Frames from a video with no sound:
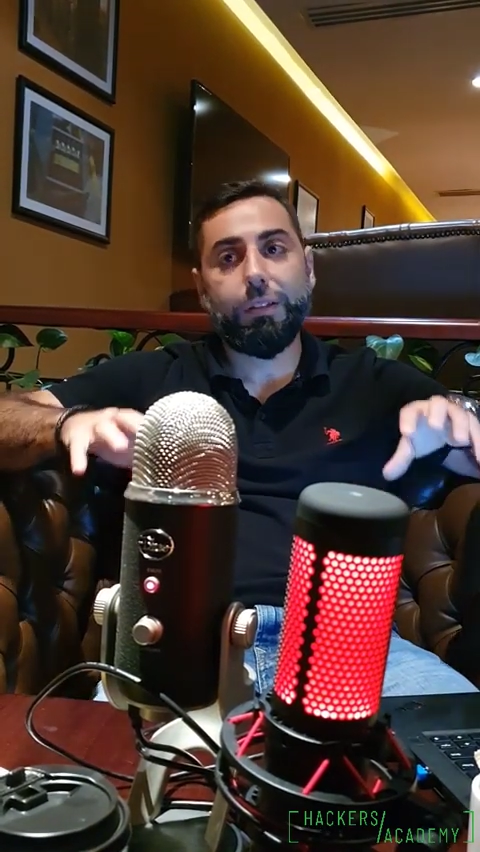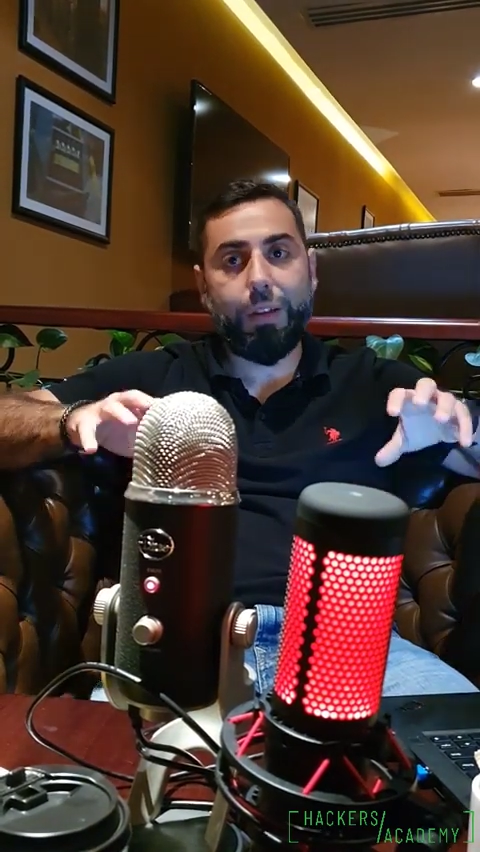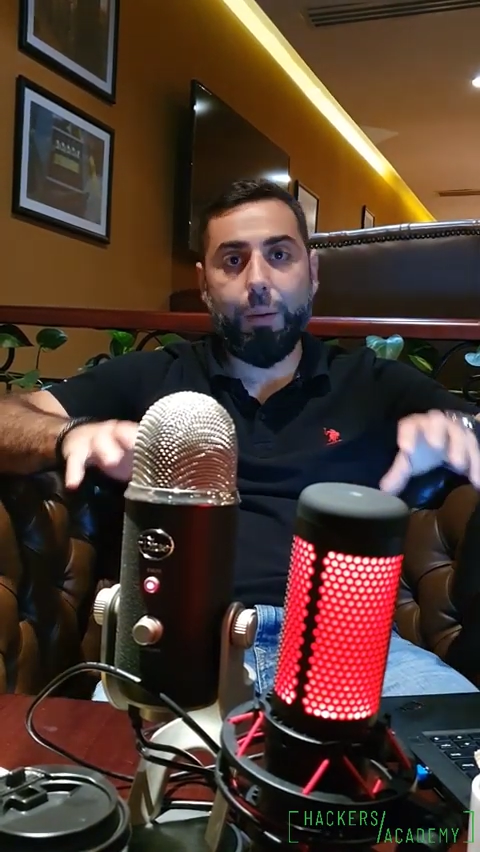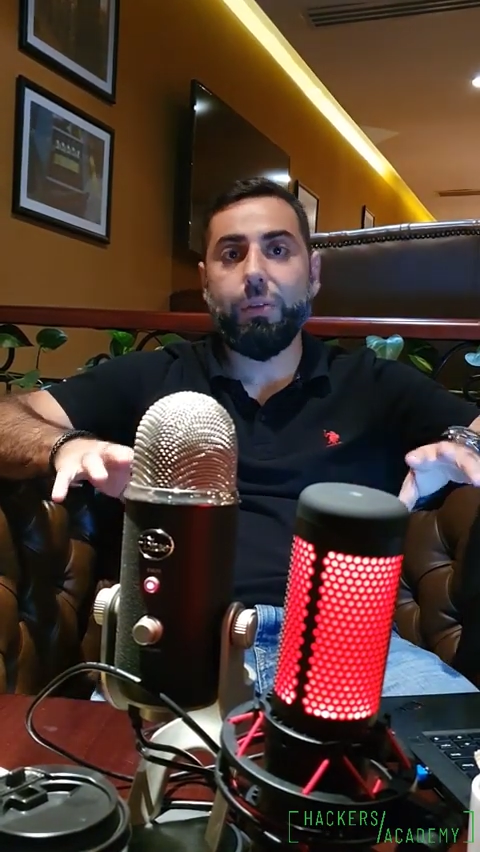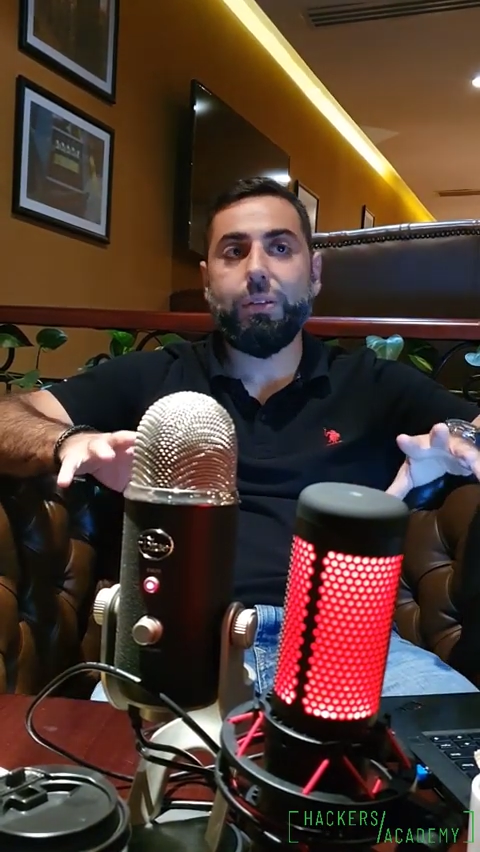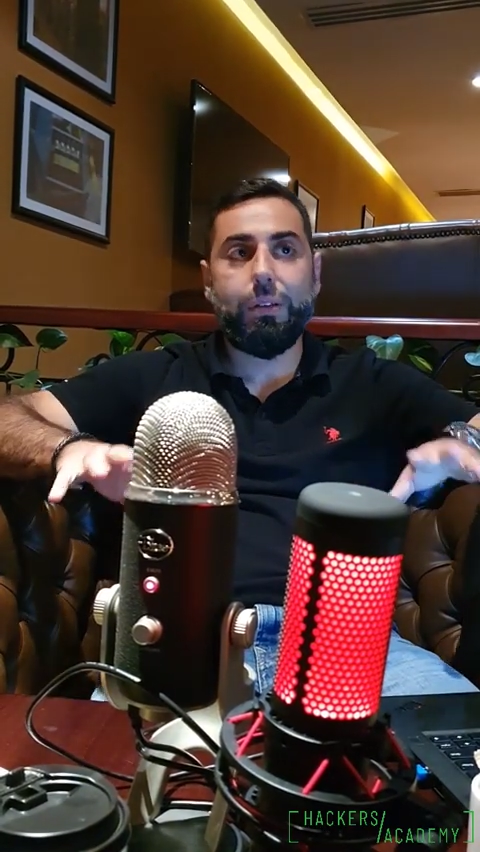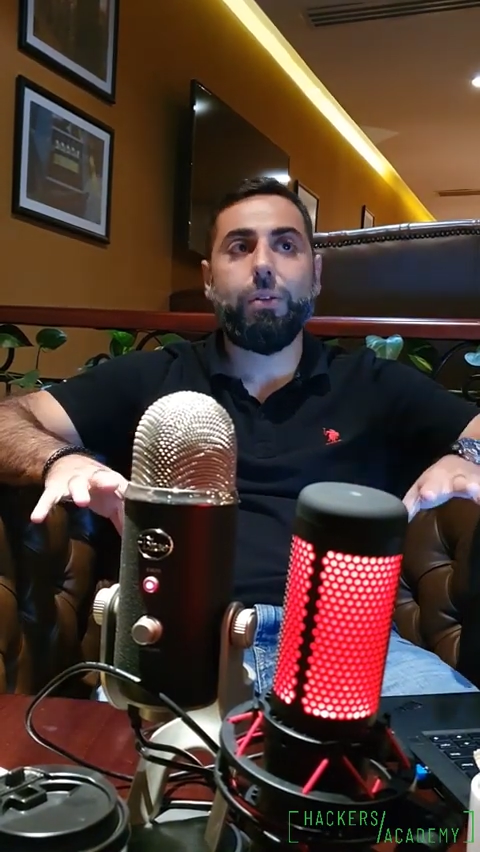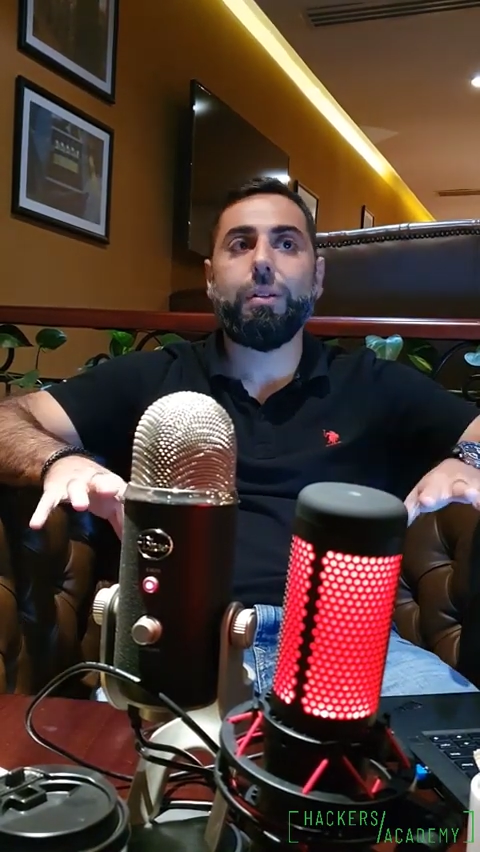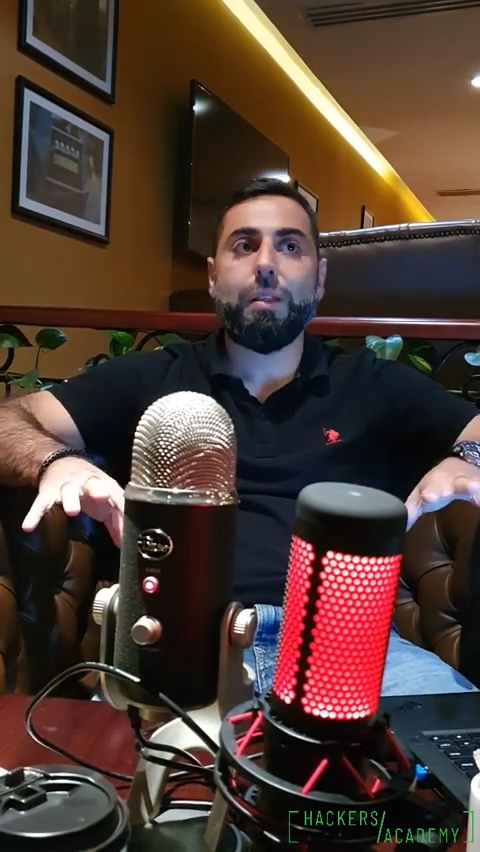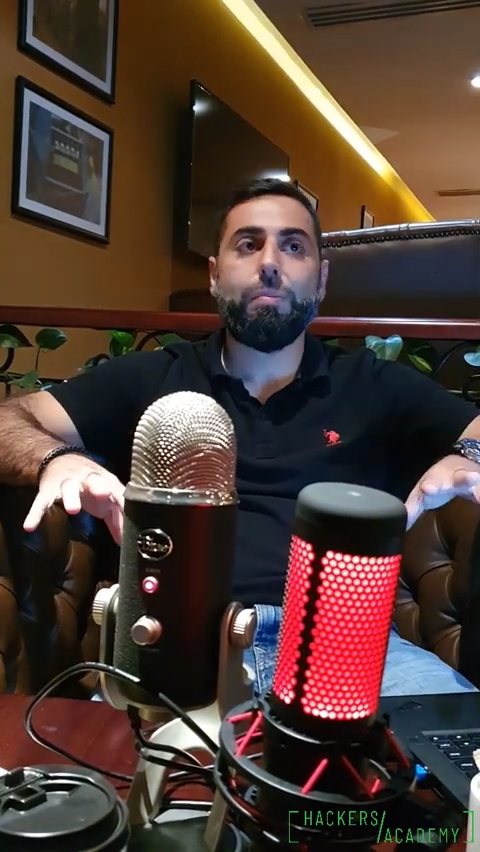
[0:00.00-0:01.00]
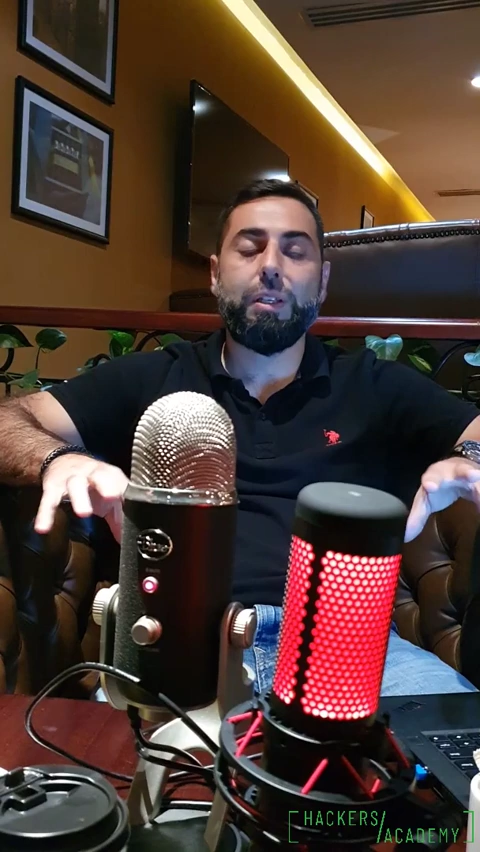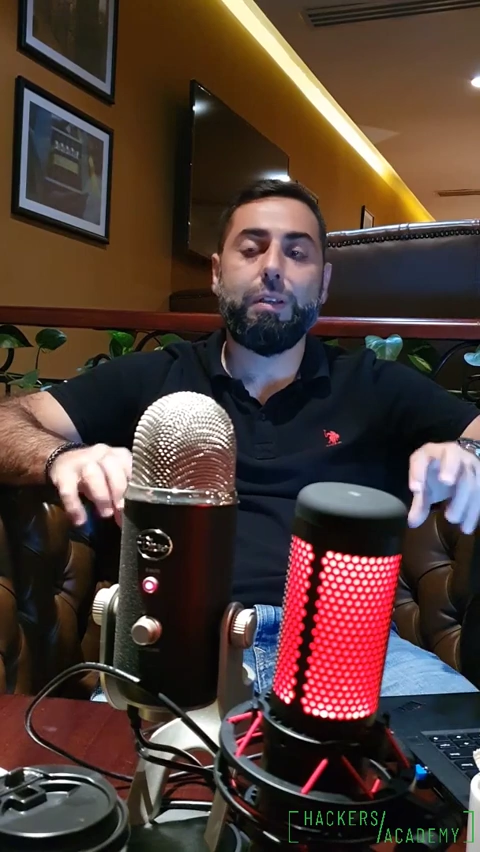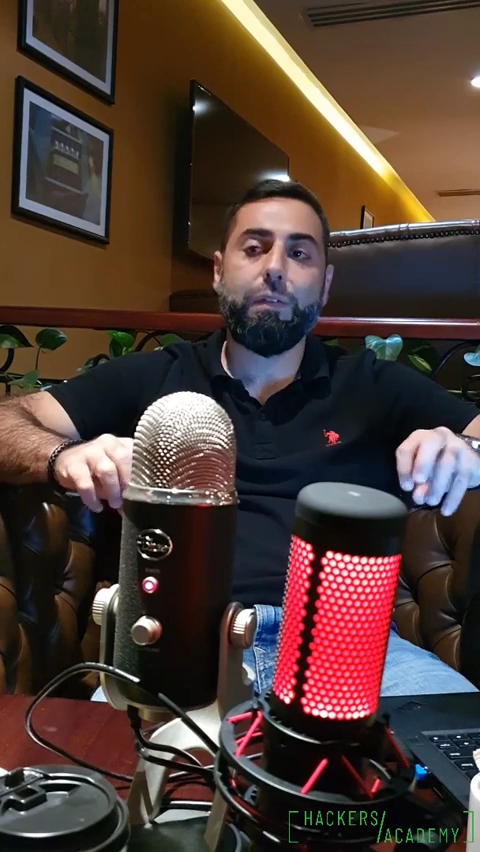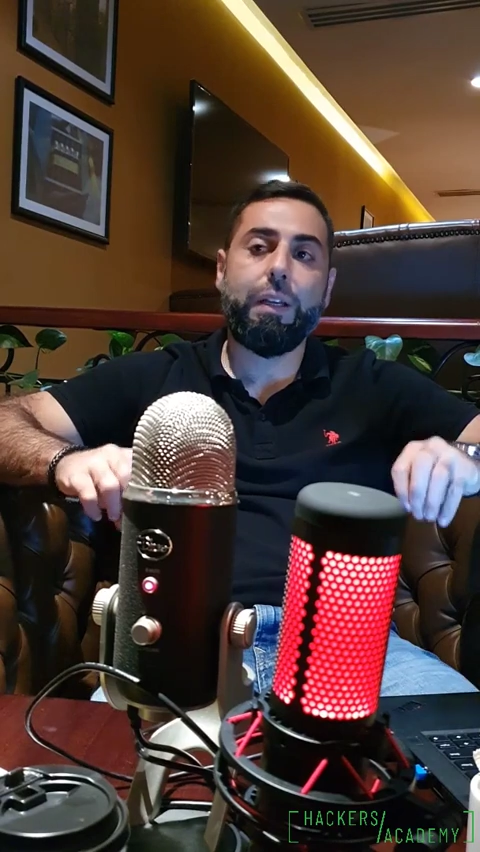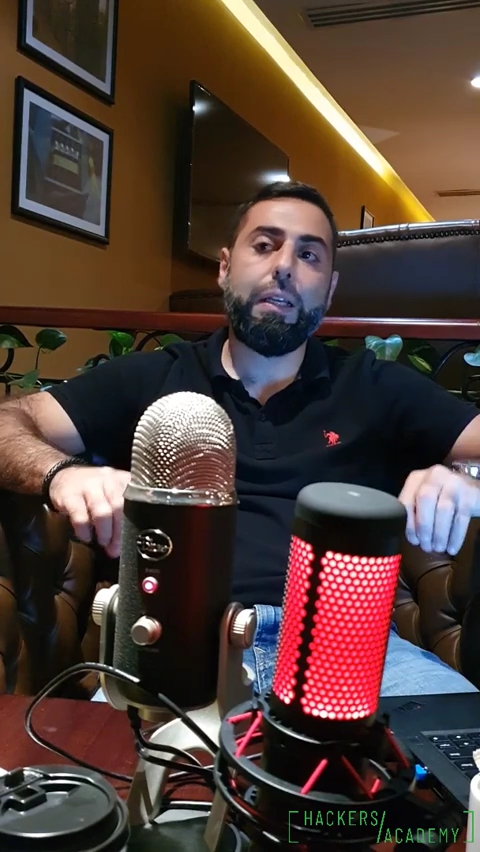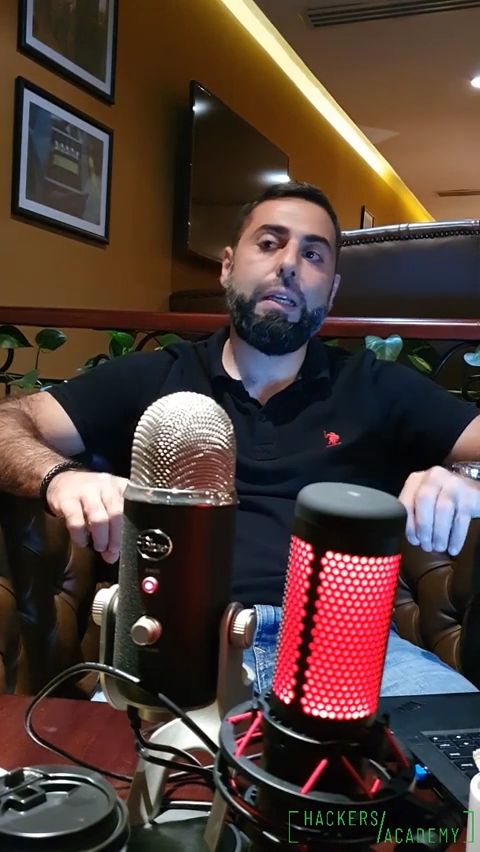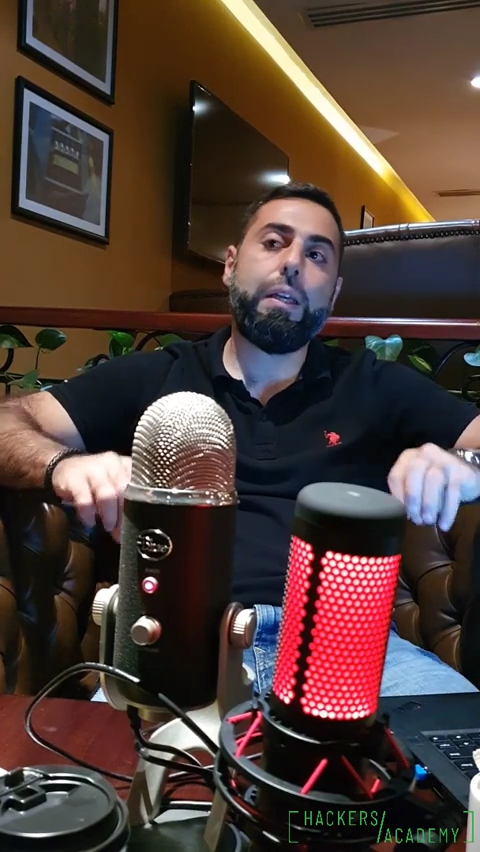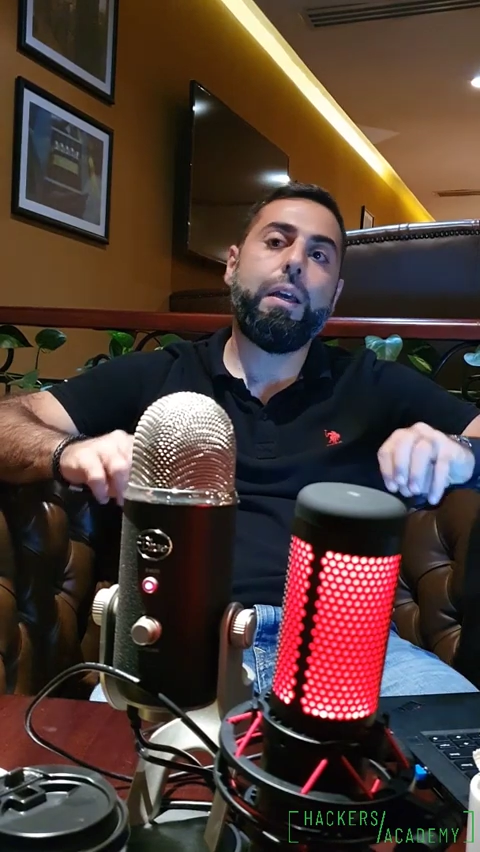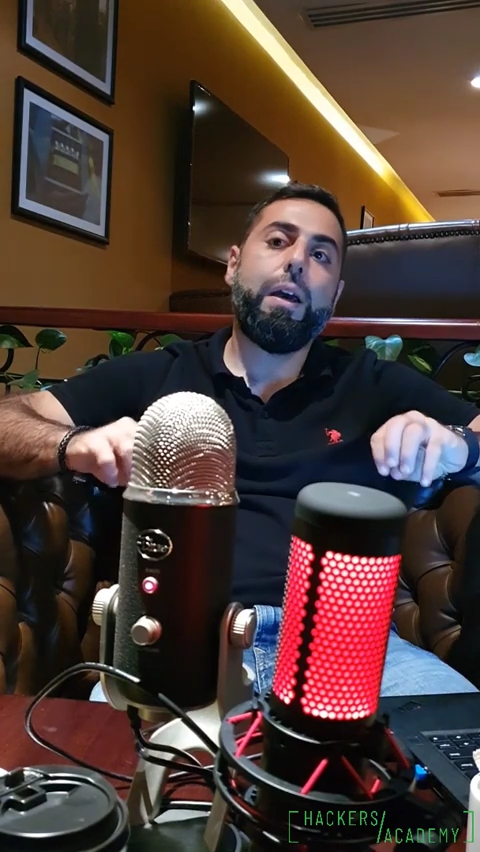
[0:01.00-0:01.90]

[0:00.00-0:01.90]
cybersecurity specifically